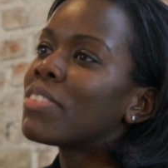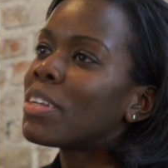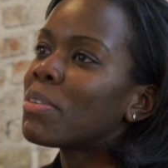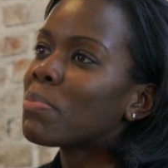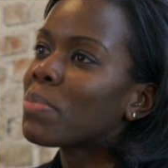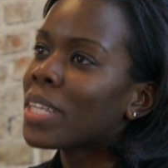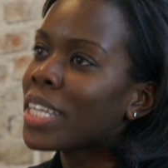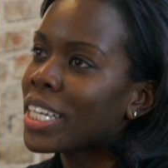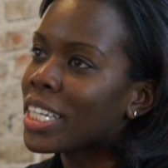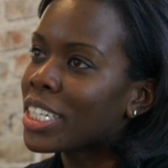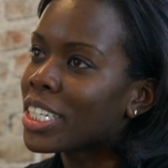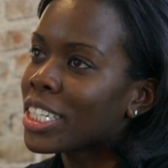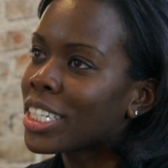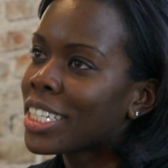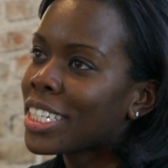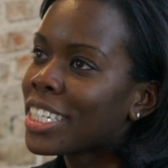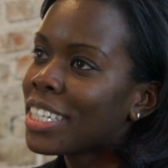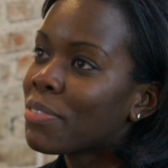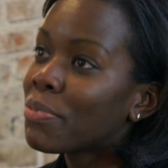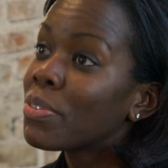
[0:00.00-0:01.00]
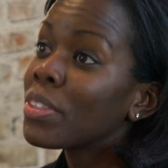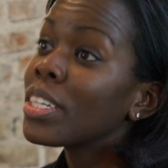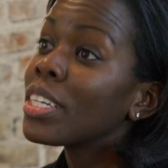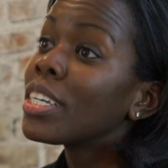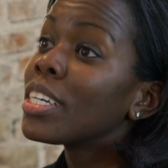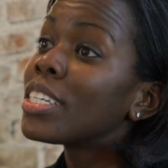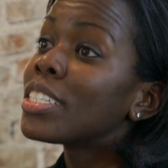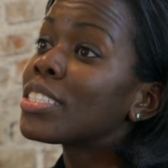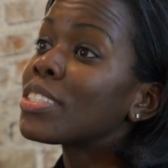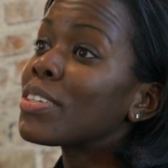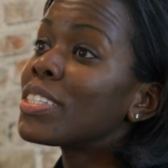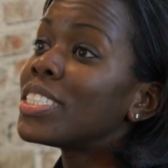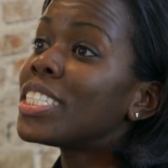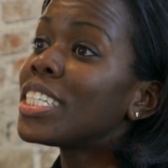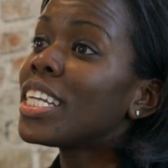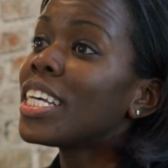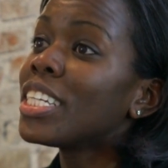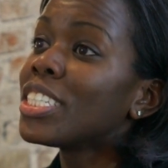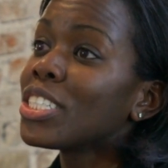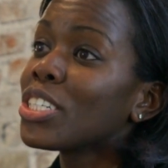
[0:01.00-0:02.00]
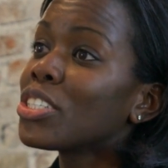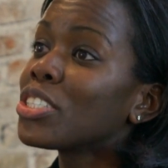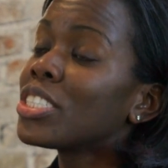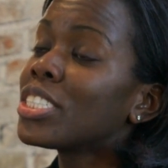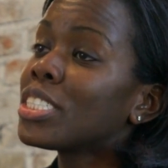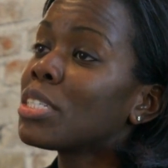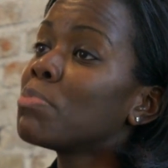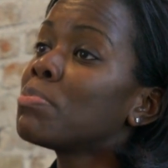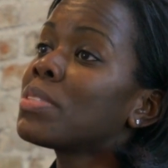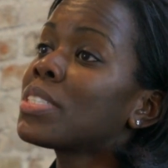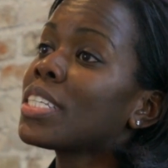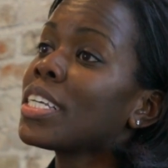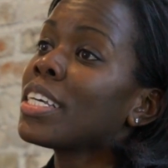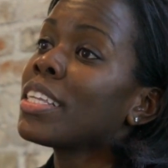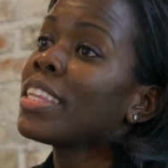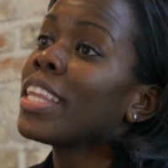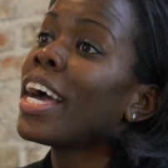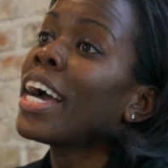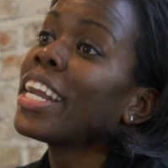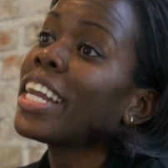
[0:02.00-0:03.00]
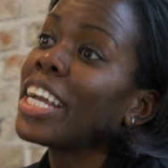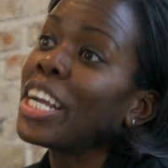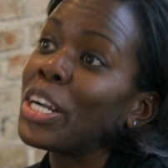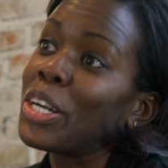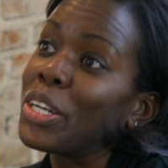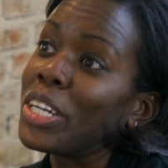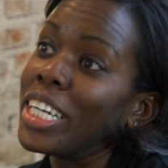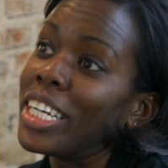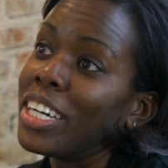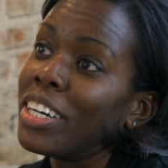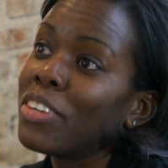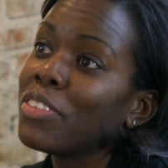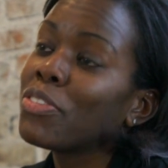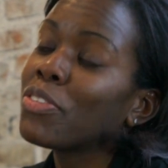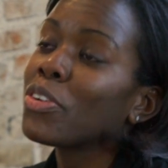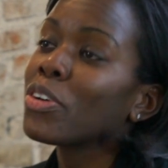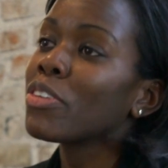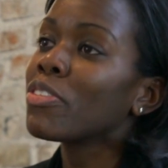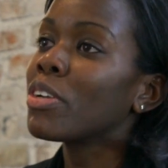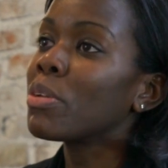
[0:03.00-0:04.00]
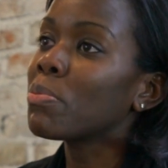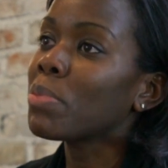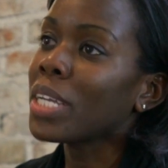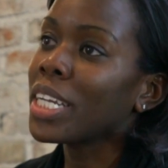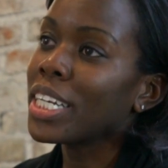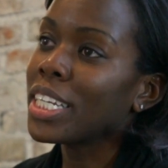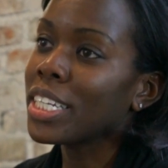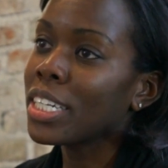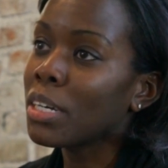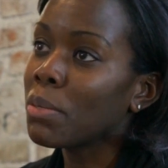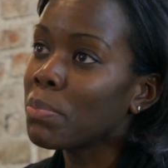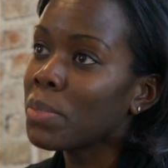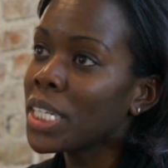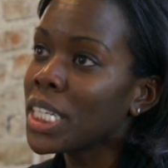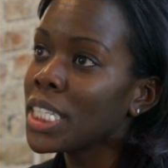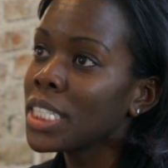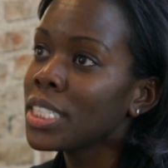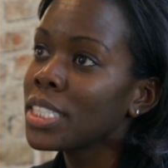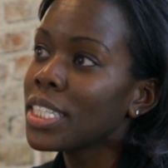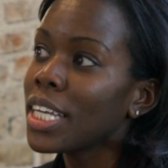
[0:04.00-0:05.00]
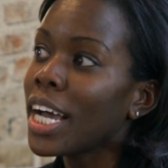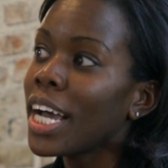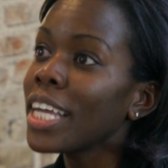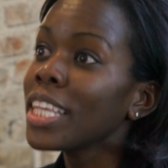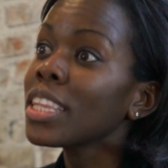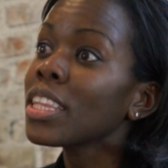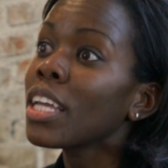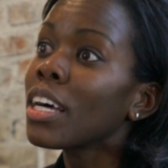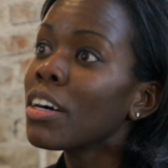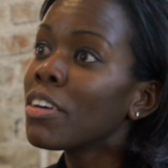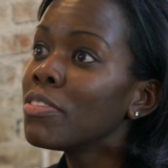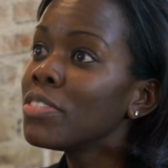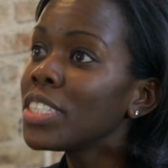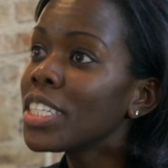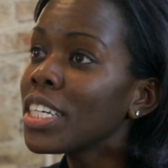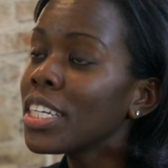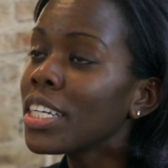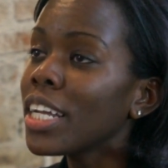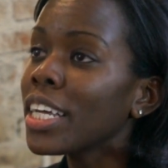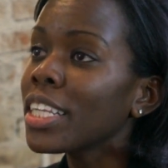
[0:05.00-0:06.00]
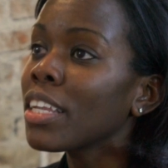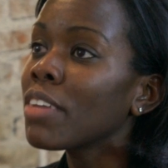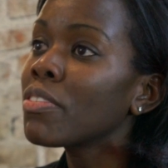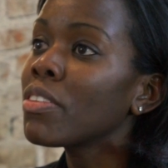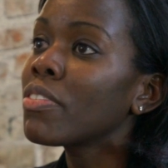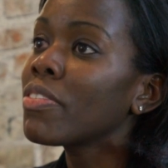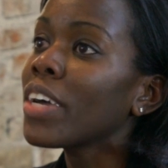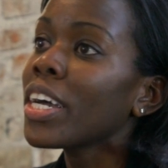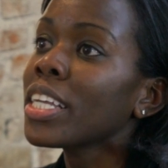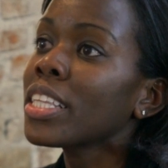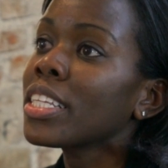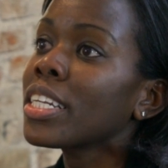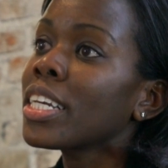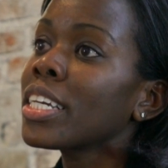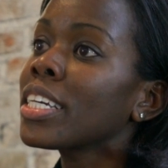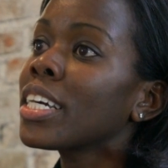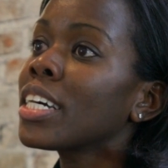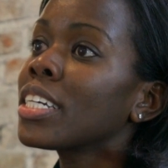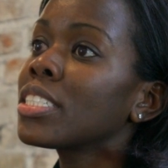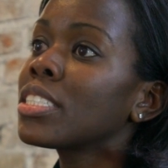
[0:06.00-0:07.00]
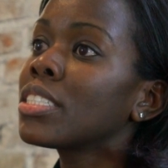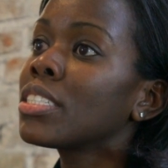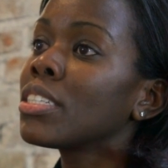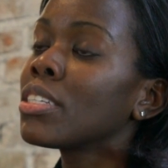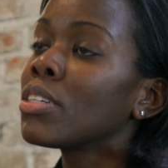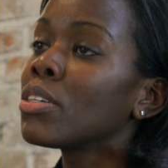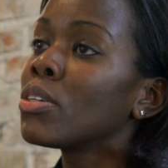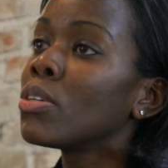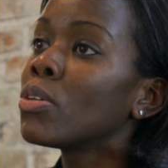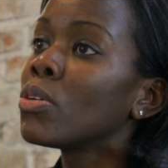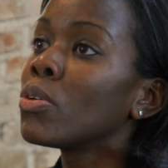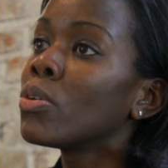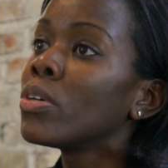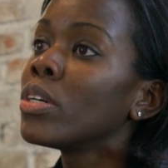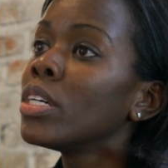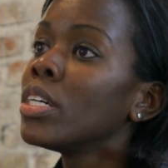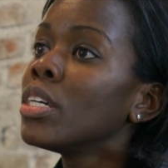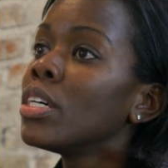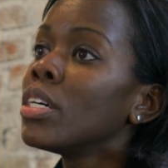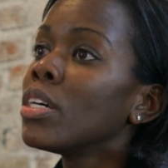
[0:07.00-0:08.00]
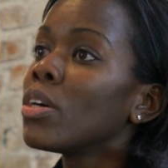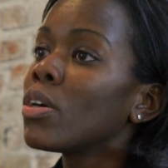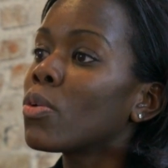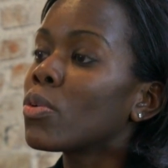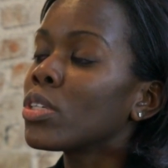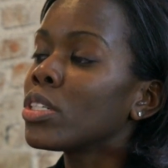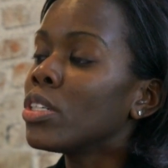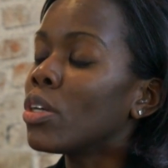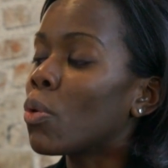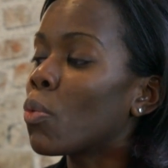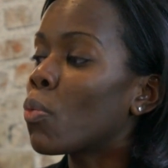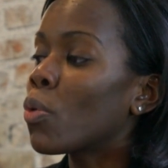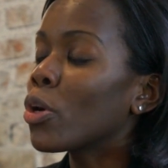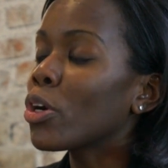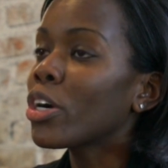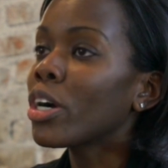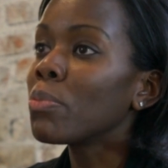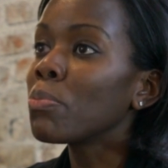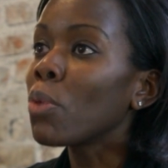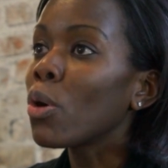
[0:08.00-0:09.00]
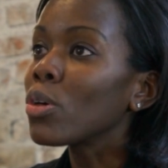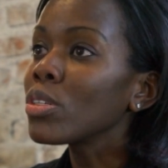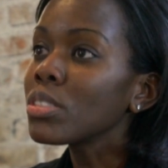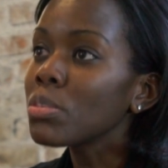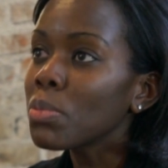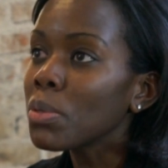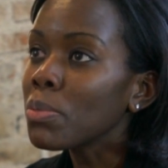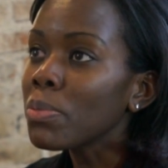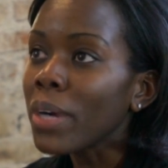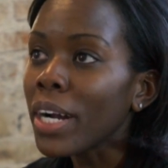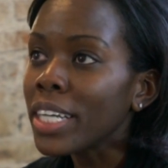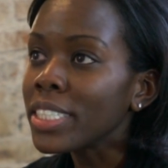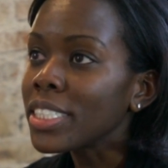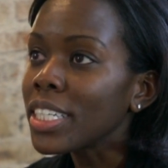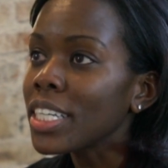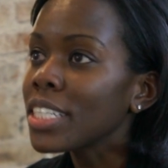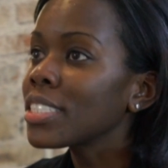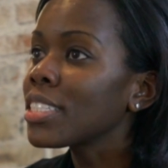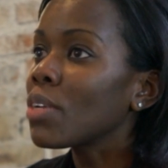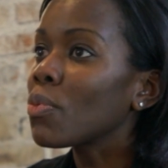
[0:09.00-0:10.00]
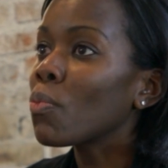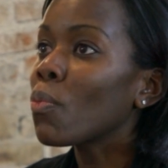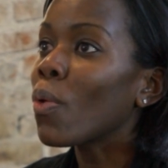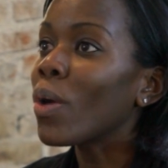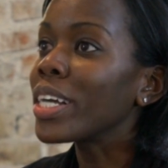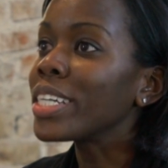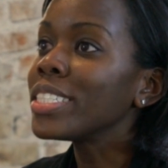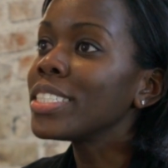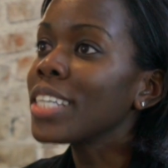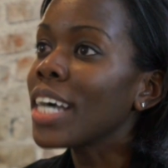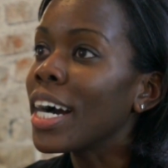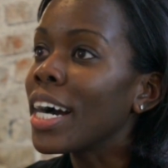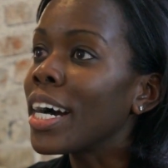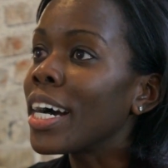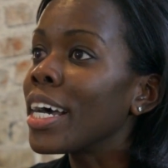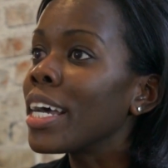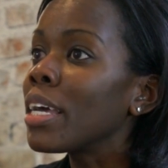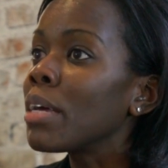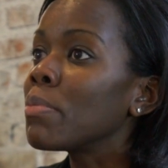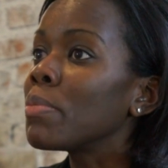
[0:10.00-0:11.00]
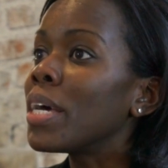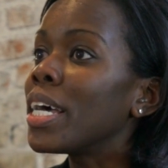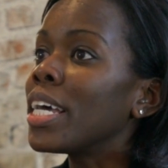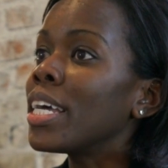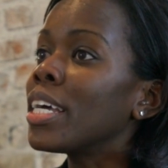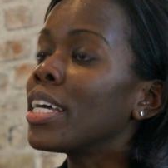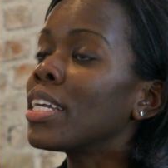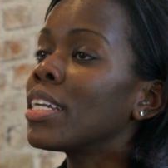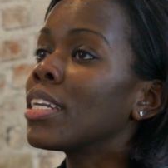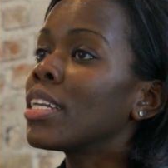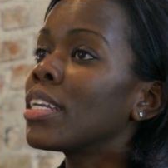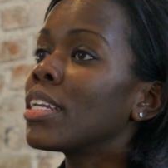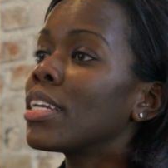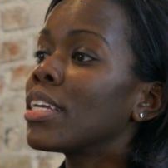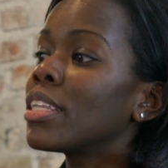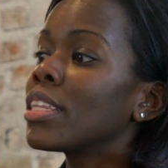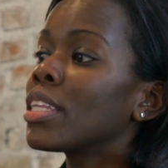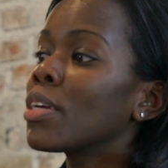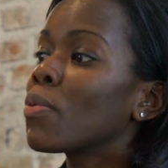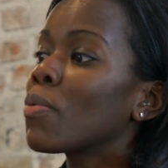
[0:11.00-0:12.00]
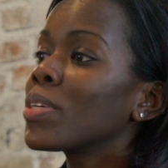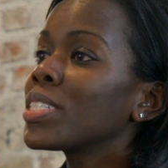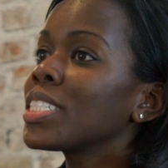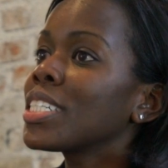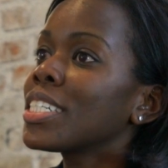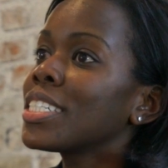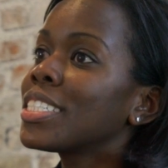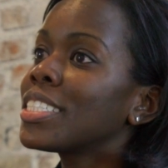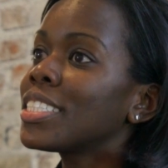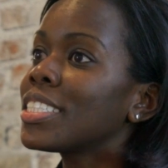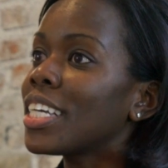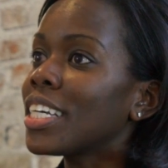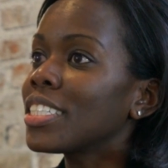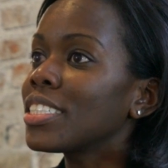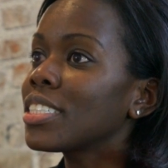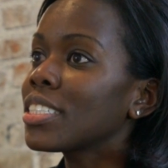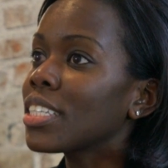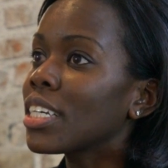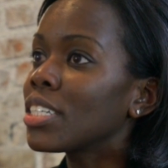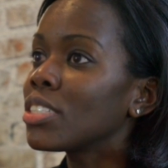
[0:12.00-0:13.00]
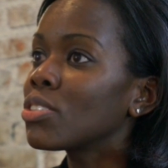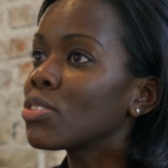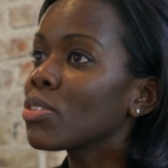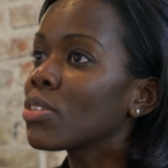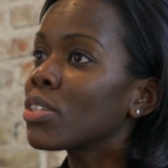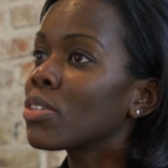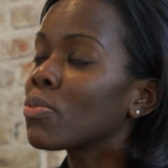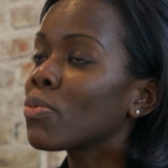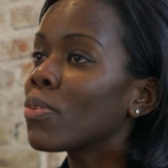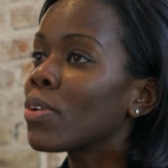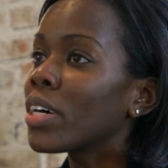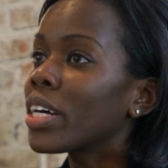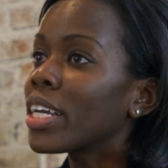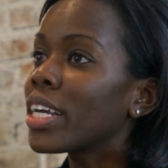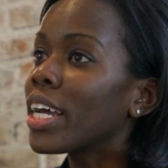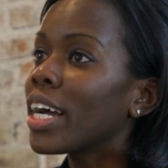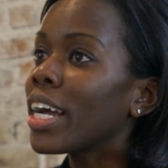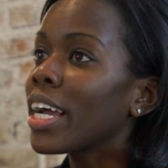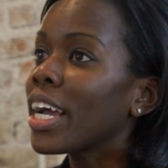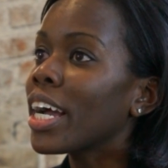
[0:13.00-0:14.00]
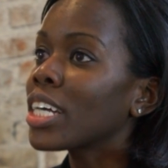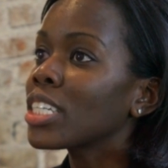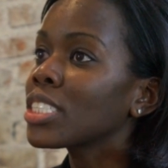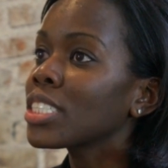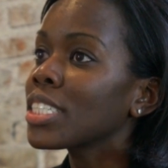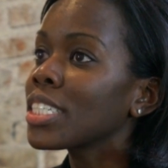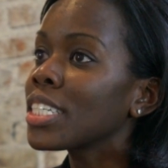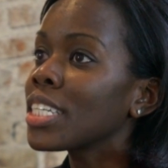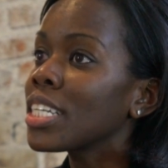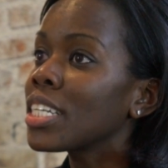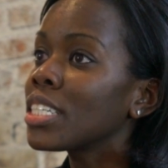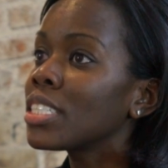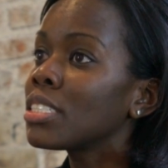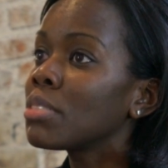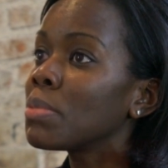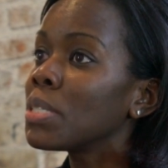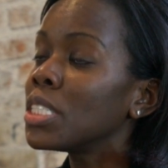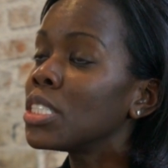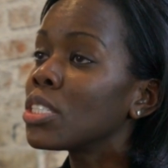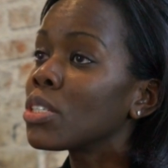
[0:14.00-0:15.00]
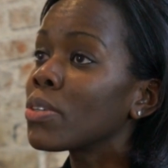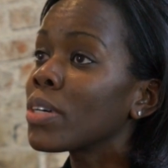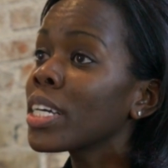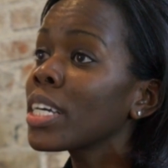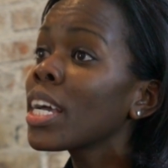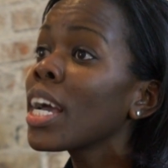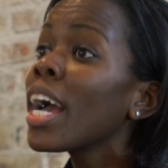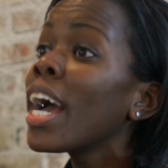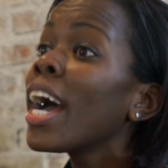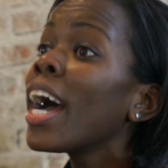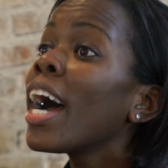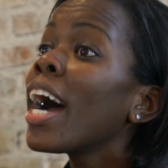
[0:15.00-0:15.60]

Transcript: event planner, so I did internships in that area for event planning companies. I loved it. I loved the fact that I got to work on multiple projects at one time, and there wasn't a set schedule on what I actually needed to be doing.